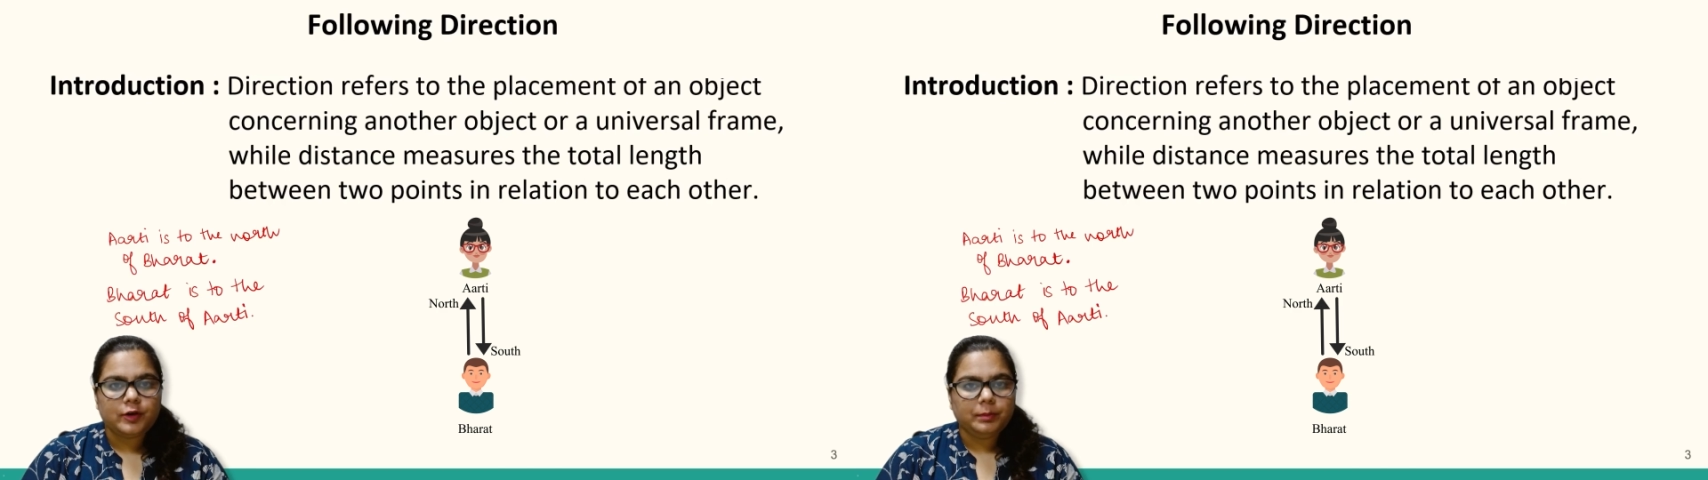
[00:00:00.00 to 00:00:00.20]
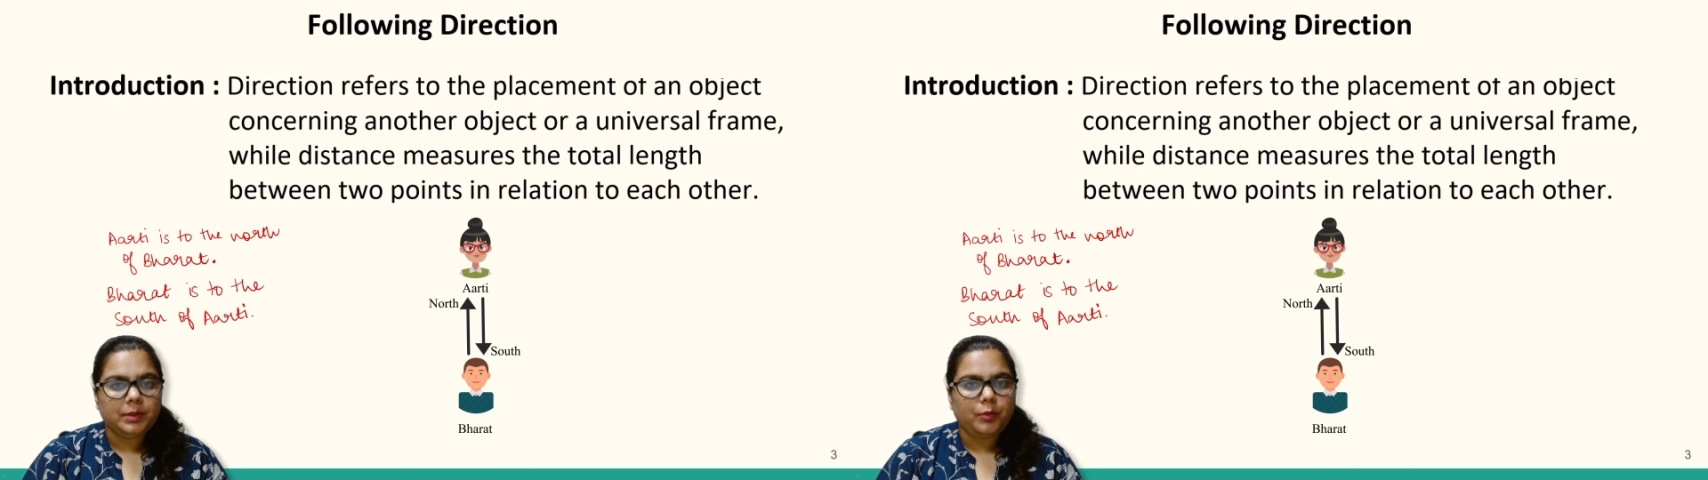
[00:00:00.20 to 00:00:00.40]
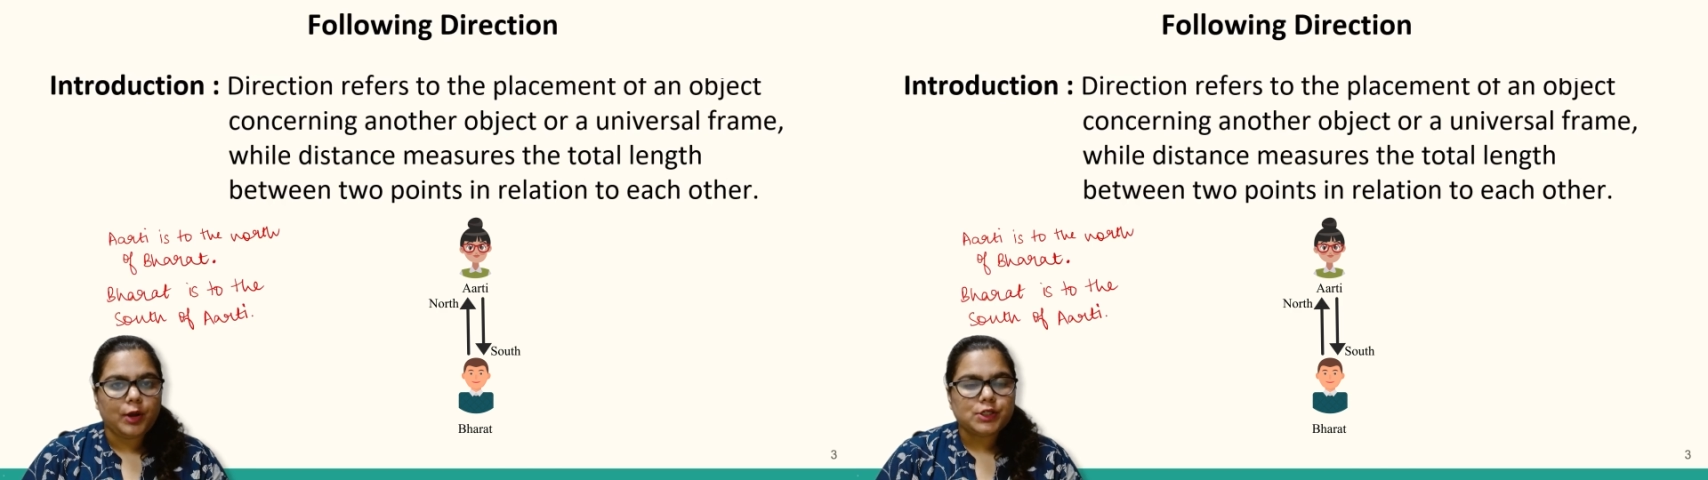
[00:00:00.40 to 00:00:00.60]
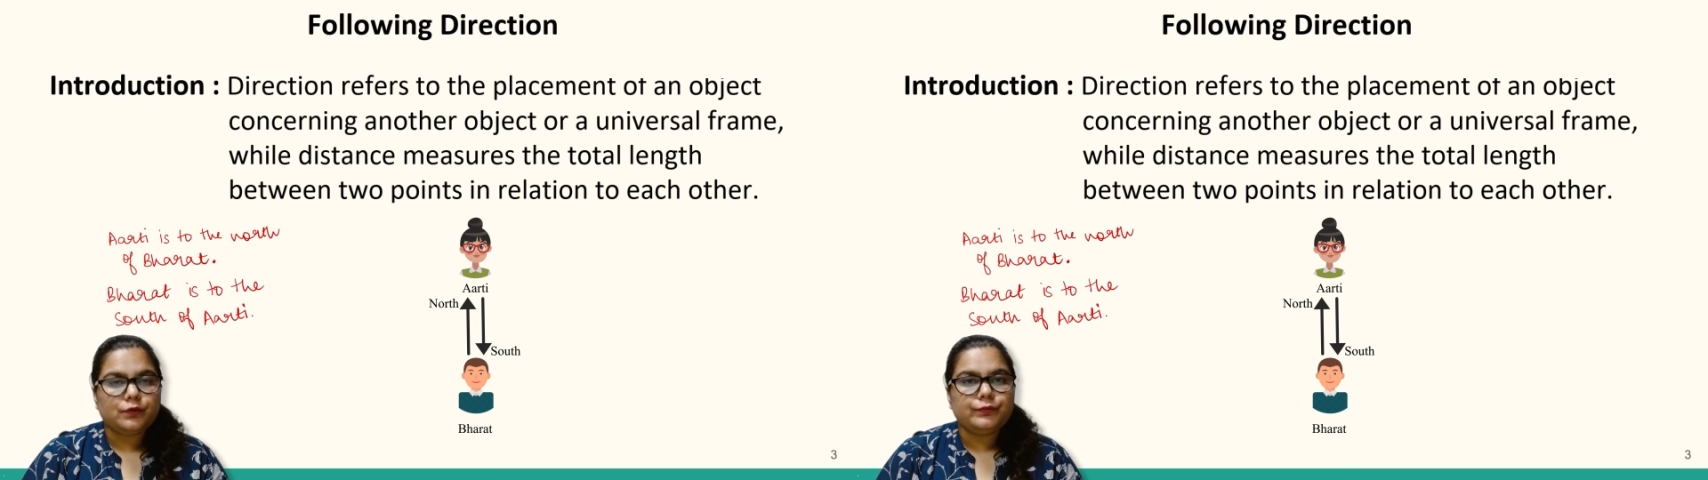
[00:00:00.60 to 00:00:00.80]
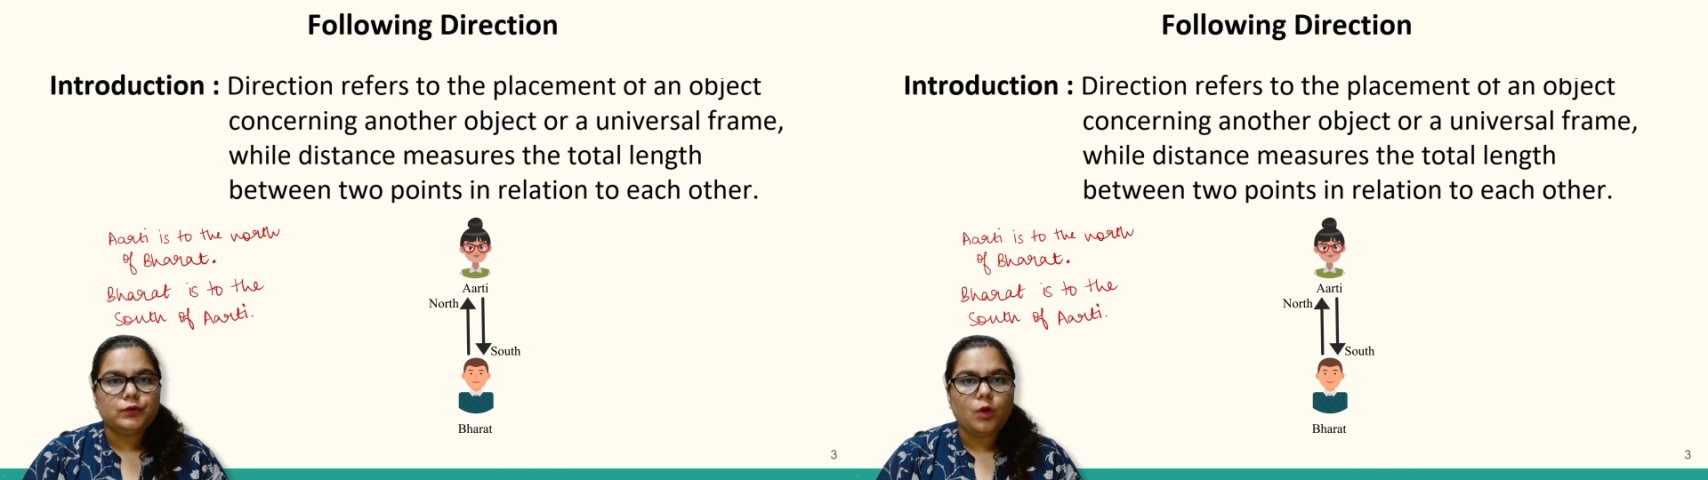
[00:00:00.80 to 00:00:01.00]
from the point
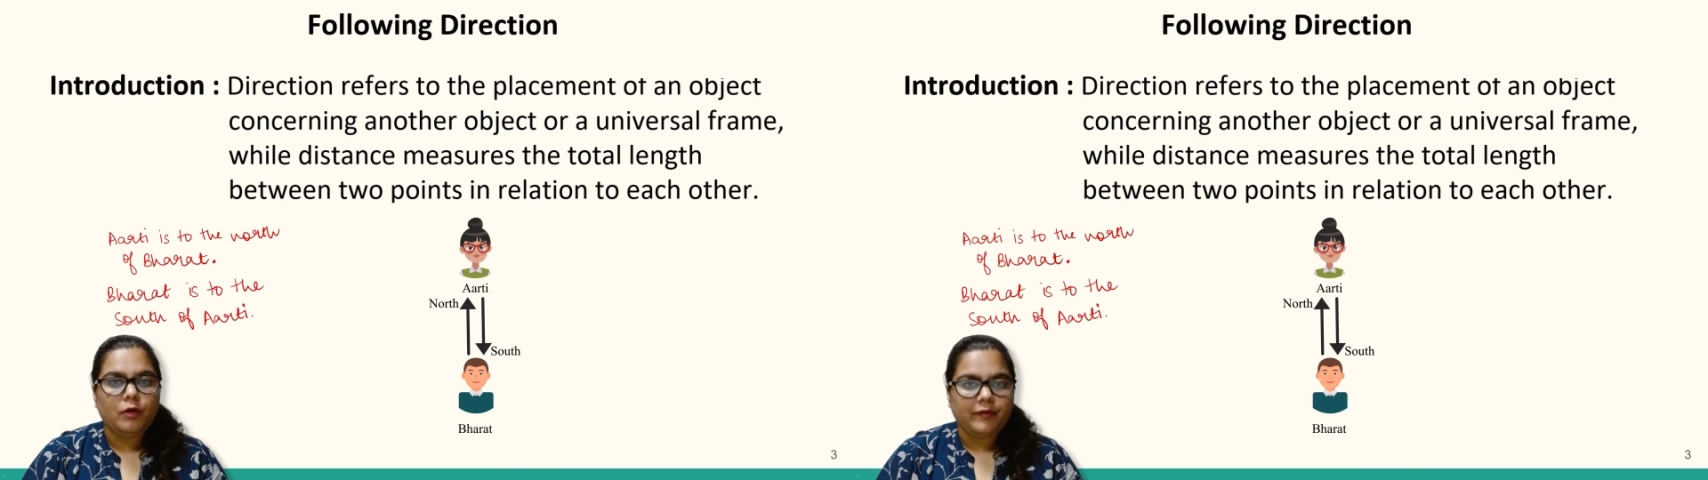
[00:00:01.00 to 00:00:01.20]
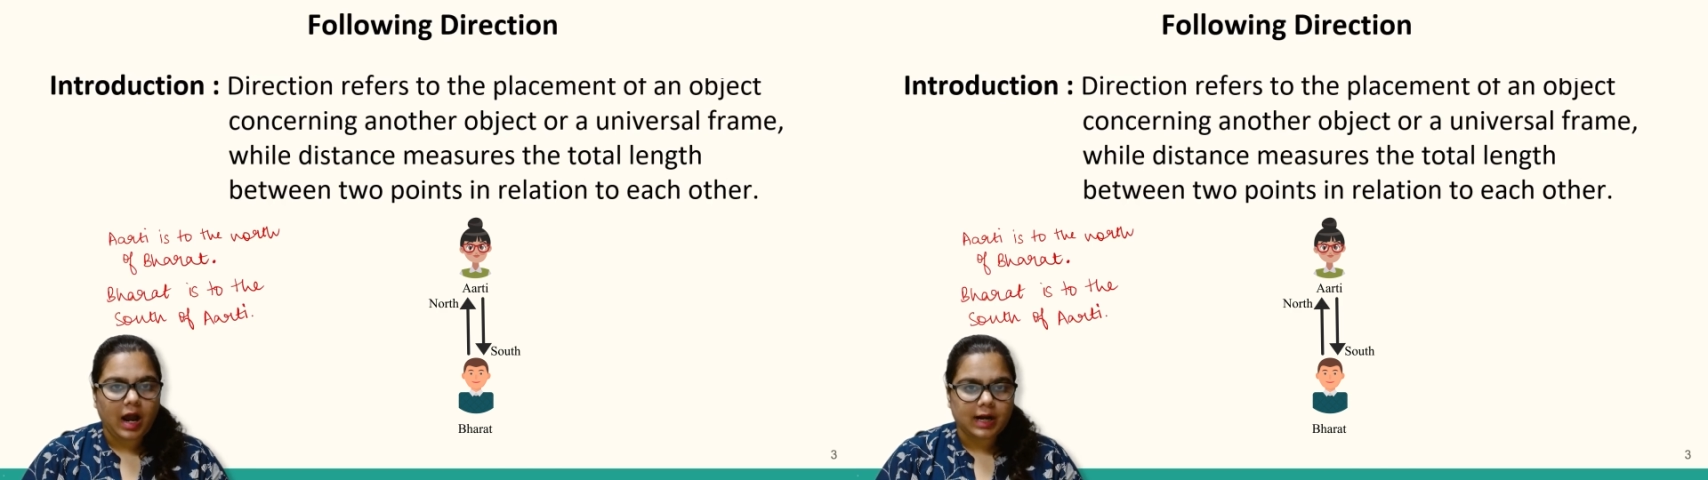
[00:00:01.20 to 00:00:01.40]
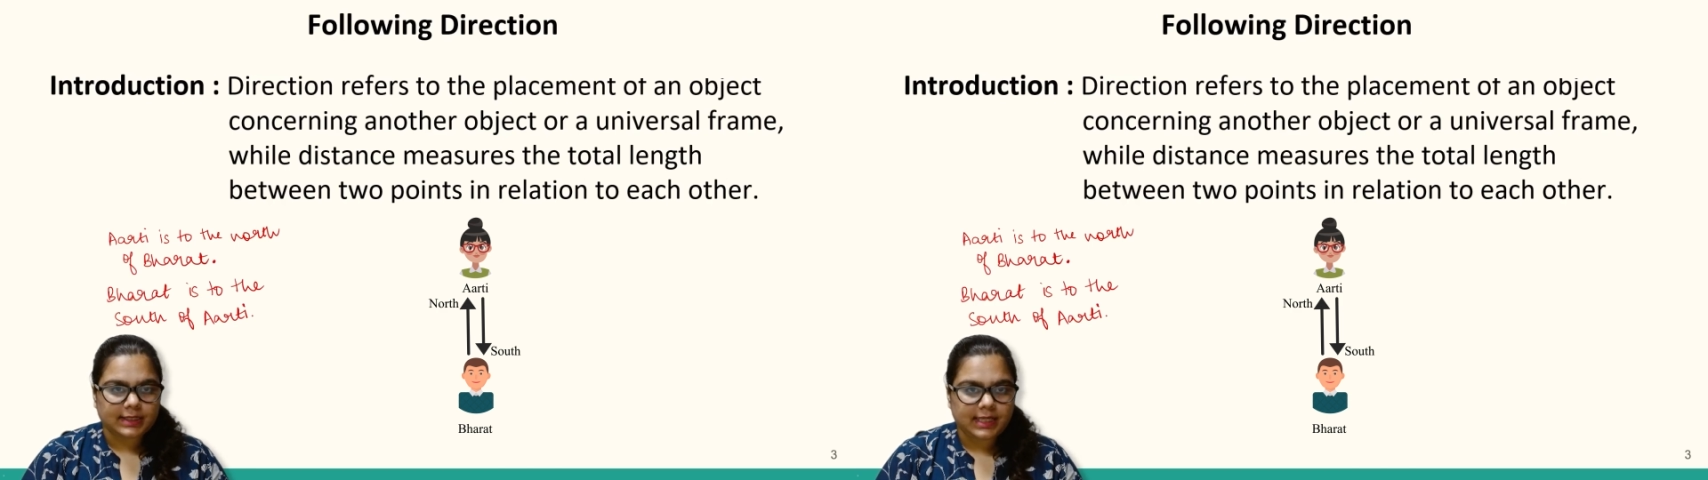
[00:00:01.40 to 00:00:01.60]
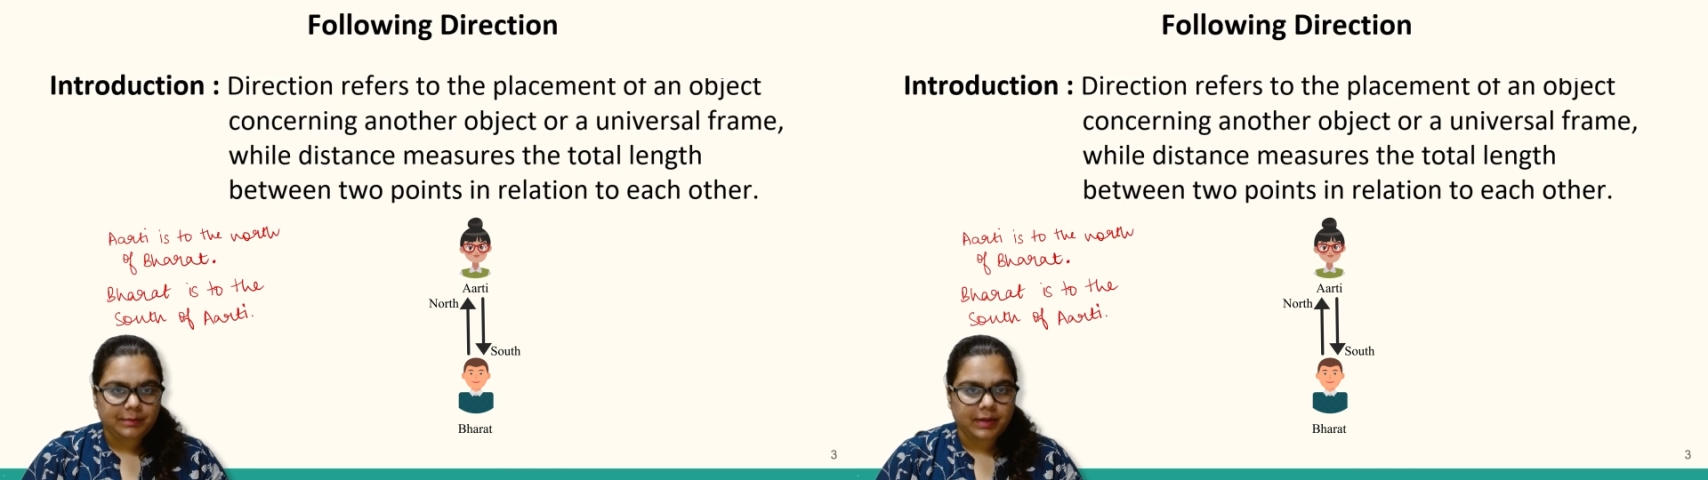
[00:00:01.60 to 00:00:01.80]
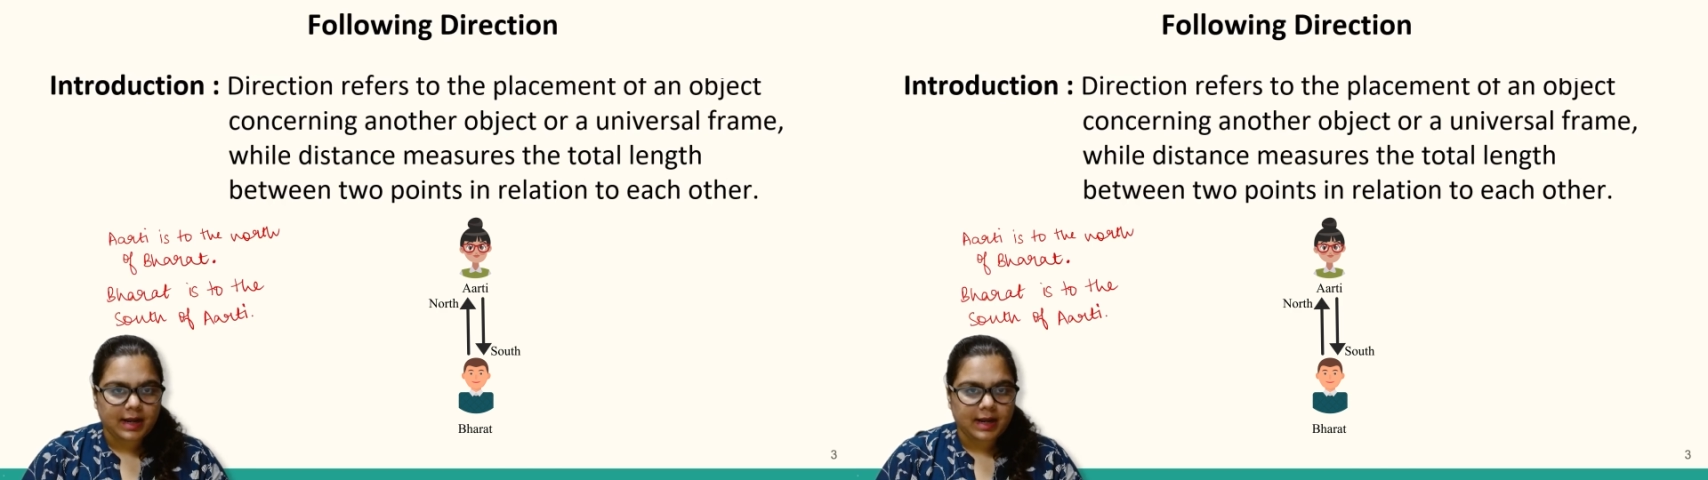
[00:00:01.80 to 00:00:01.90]
of view of Aarti,